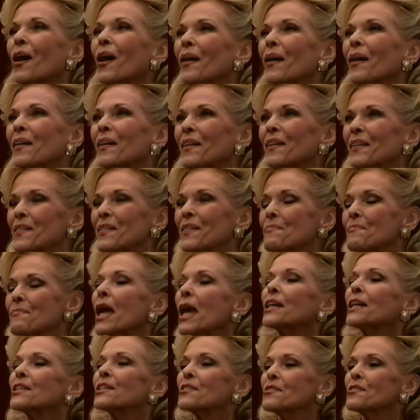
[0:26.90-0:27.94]
Oh,
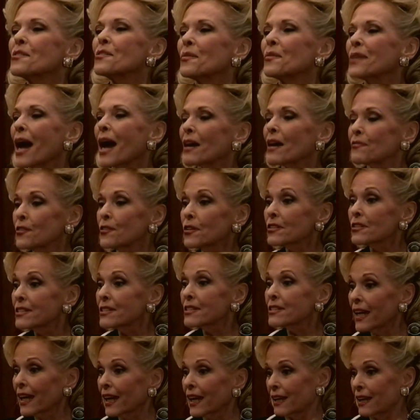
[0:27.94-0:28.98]
you. Now, if you're
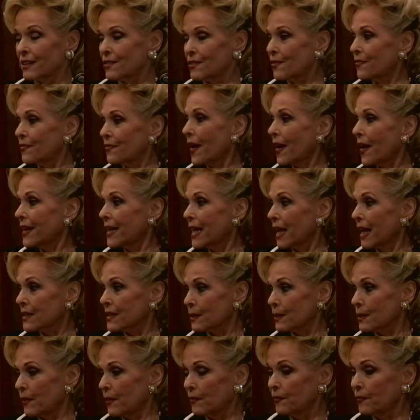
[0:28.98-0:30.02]
digging to find out
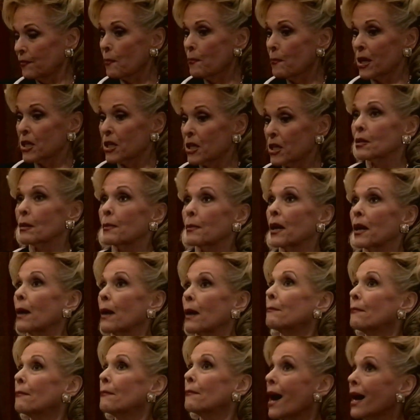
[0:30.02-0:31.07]
some information
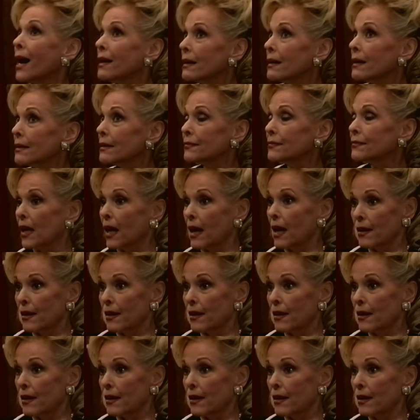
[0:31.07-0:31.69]
about my love